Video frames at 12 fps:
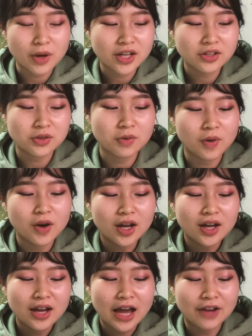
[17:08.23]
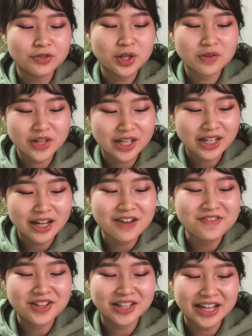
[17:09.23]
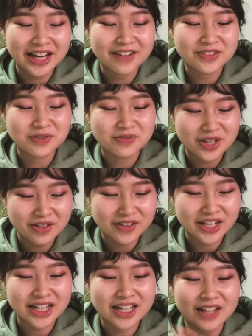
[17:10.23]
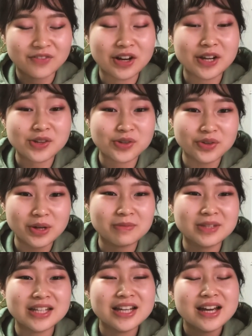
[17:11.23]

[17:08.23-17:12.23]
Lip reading: So after I read it, I feel like I have to reread it and write a script.